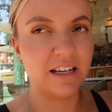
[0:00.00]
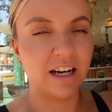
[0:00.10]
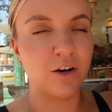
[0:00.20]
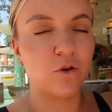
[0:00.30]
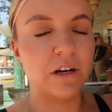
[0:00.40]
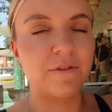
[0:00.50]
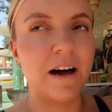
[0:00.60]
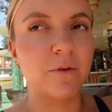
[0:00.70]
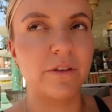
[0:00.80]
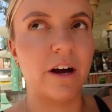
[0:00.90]
Like I'd already
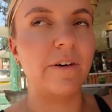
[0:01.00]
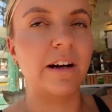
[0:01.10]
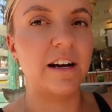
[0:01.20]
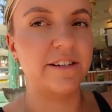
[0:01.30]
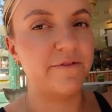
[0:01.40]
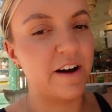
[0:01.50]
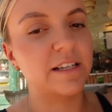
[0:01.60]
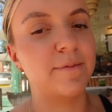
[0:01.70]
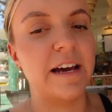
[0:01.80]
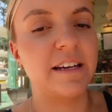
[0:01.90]
found one that I really liked at
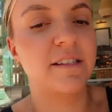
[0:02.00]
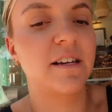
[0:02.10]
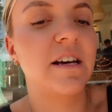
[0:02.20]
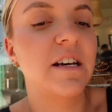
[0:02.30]
first place.